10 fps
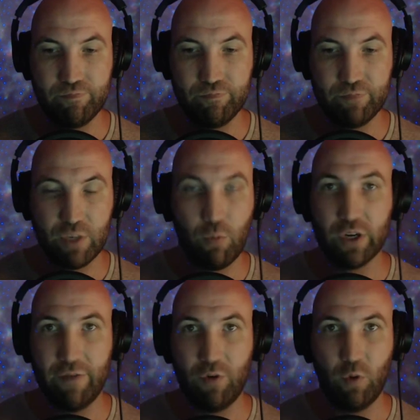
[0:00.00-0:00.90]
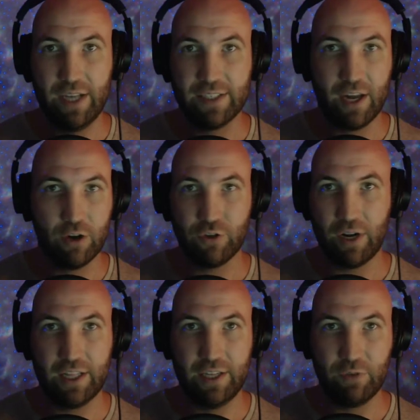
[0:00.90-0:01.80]
some more giveaways that are
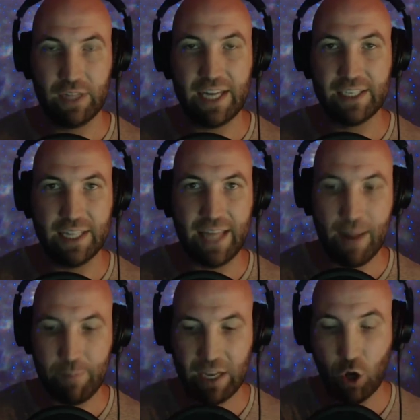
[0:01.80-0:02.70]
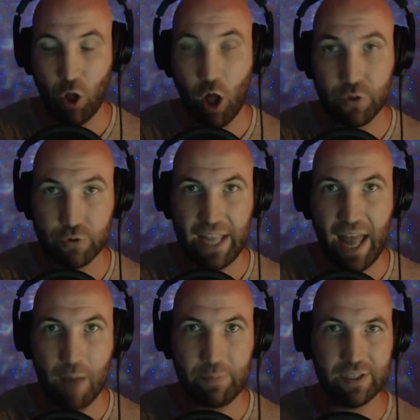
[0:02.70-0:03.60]
directly related to that, make it all through the
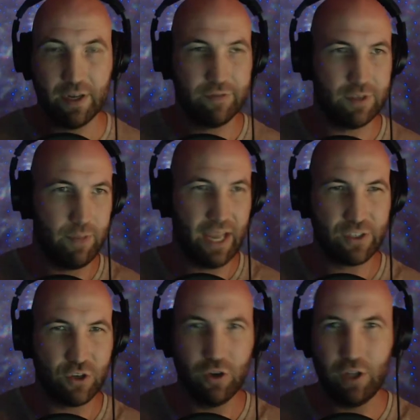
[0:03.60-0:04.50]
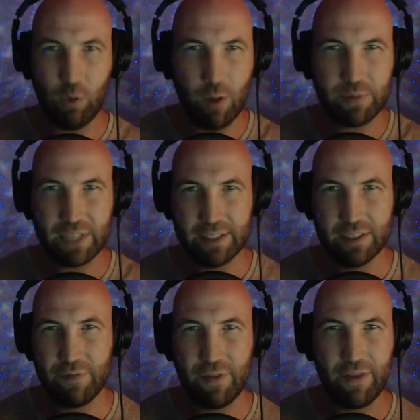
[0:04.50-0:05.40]
app instead of some external like website
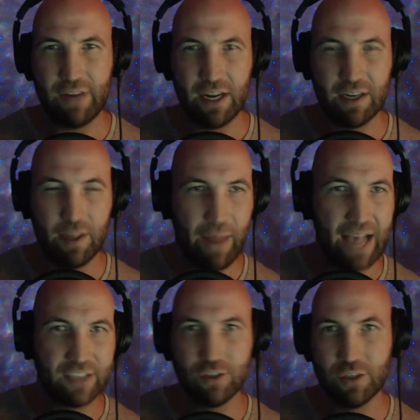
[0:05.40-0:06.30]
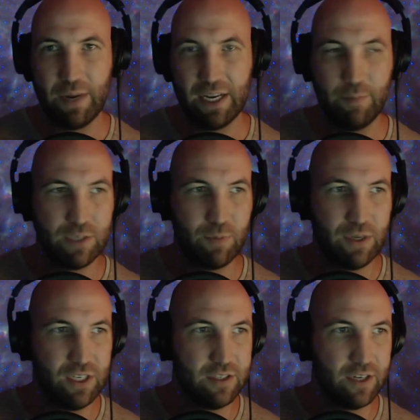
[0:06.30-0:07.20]
stuff that they've done in the past, to just make it much, much
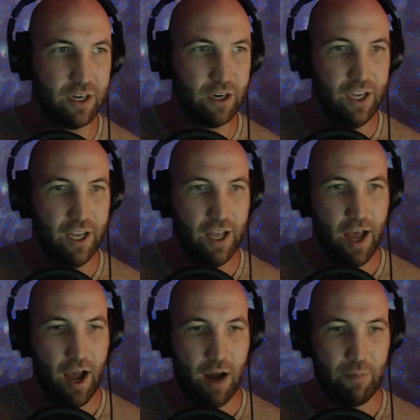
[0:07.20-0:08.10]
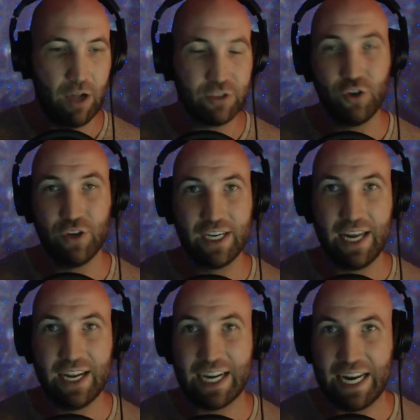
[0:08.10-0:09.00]
easier. Also, you can
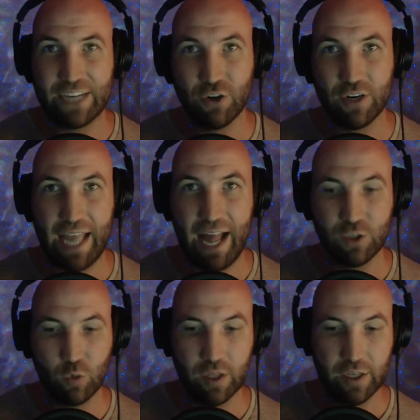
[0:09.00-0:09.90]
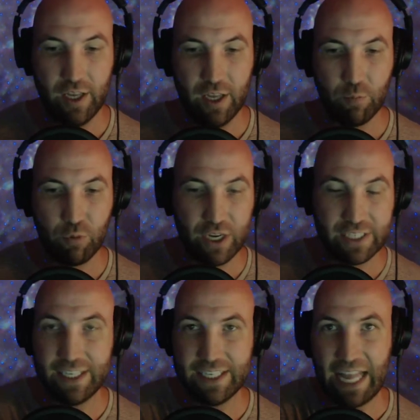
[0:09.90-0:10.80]
kind of connect your accounts with
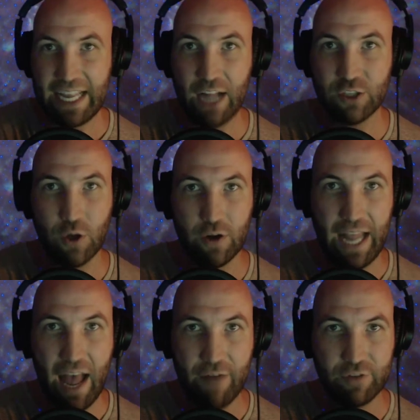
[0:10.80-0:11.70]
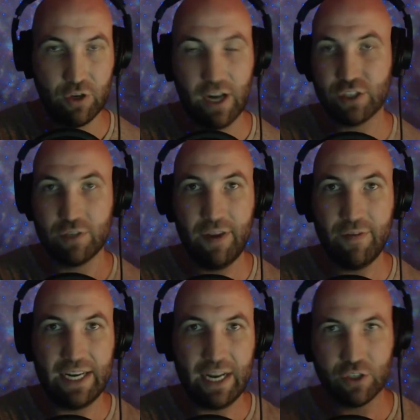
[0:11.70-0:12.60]
pre-existing accounts you already have. So not just
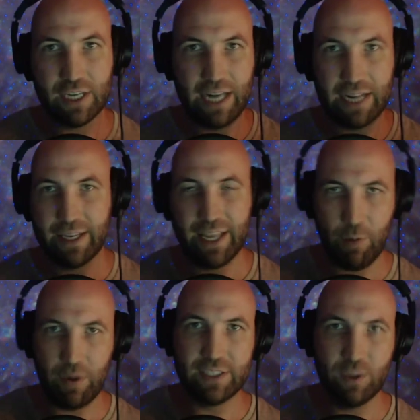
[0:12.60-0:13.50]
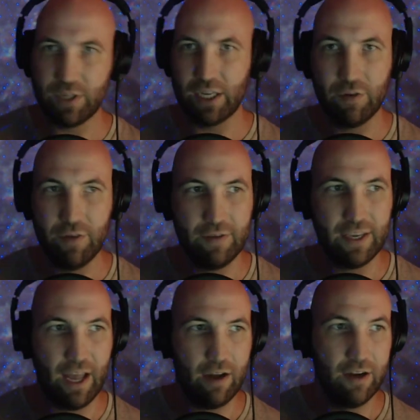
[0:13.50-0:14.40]
VV, not just connecting KYC with like your VV
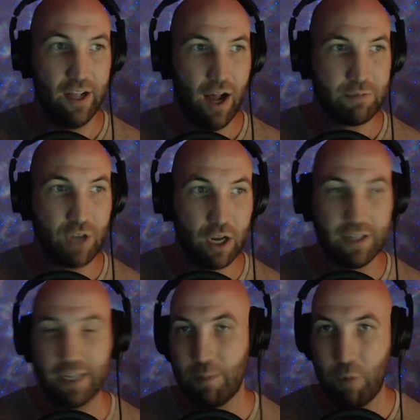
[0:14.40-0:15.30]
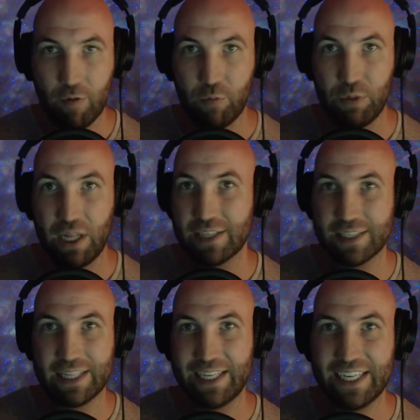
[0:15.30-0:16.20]
account. I'm talking like the Marvel Plus and
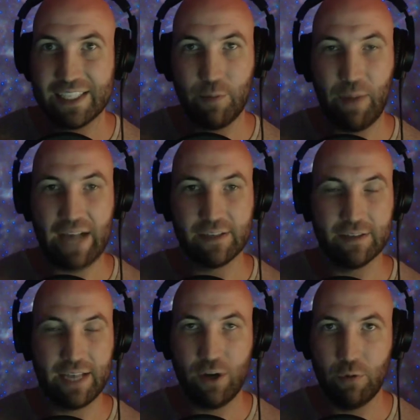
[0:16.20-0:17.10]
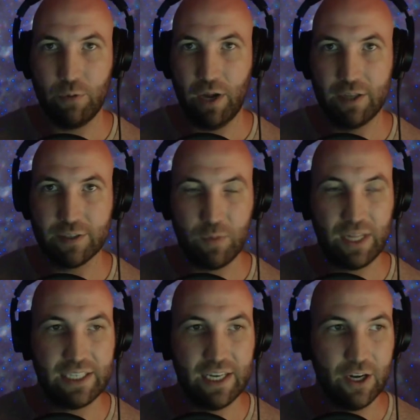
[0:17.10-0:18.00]
like the Disney passes. I know someone
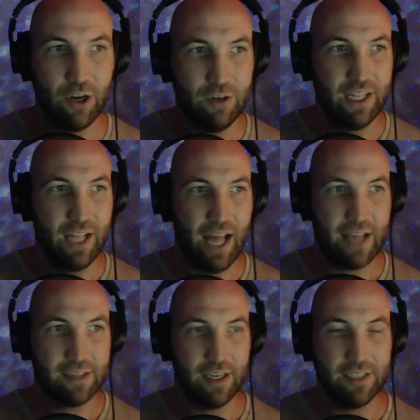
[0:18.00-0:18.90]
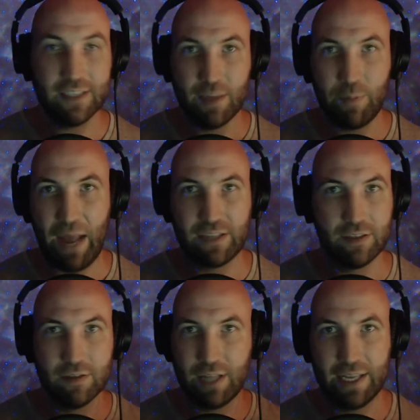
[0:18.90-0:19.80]
like Dino has Disney
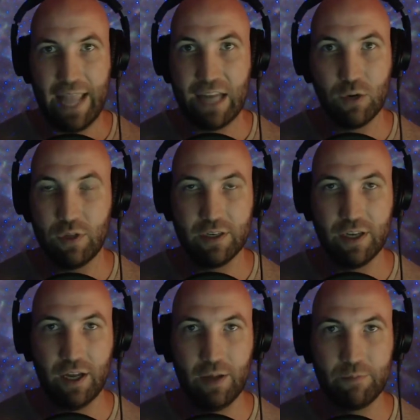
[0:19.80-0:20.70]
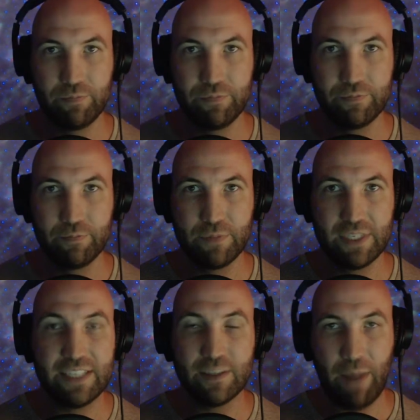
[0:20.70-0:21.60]
passes, like annually
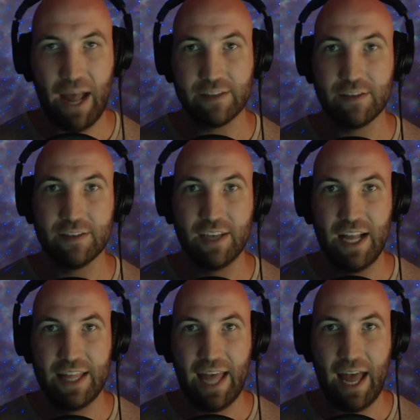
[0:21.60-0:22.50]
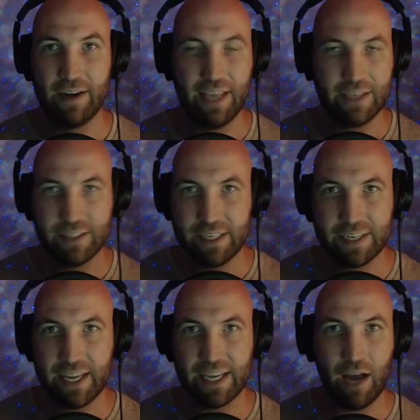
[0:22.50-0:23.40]
season passes that he has a
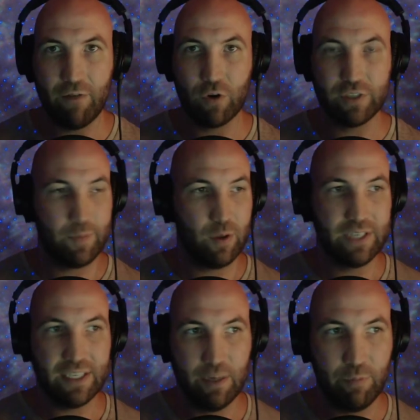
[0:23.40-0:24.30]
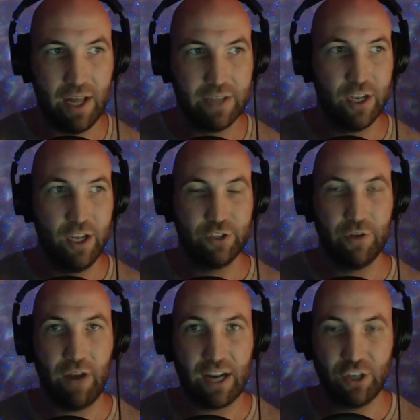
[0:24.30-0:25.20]
Disney account for, same thing with Disney Plus. So if
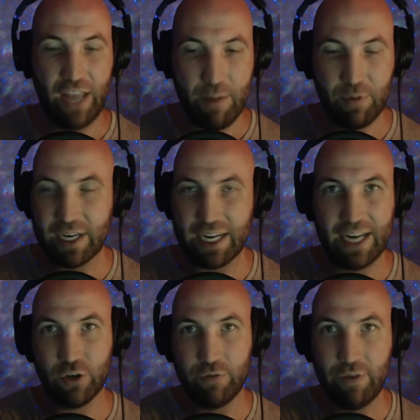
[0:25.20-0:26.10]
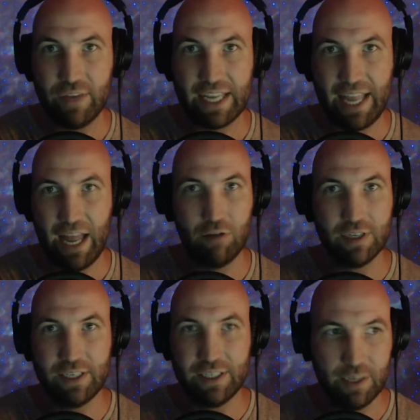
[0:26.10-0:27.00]
you're actually able to connect your VV account
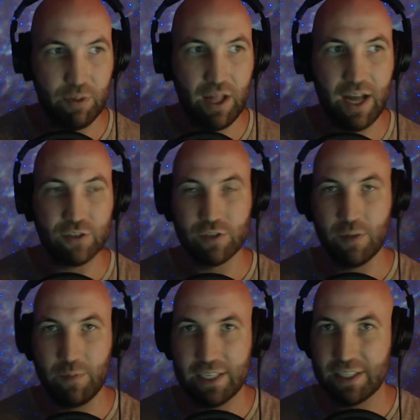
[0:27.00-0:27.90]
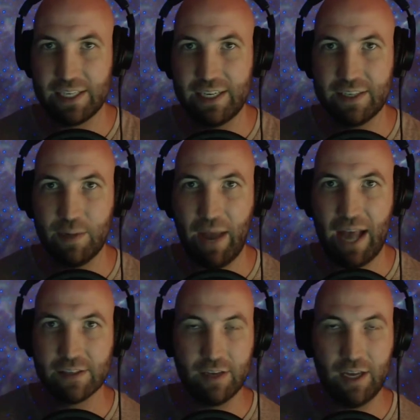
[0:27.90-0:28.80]
to Disney Plus or some of these like Disney
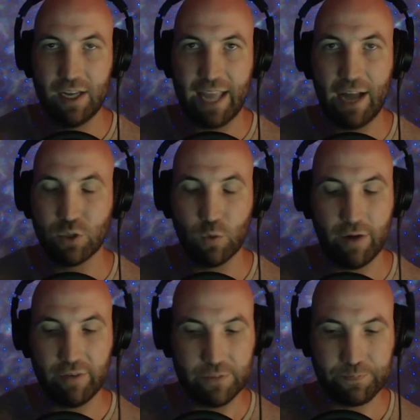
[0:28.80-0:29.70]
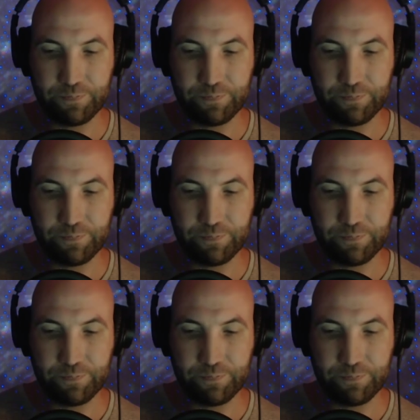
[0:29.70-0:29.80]
Pass accounts or whatever,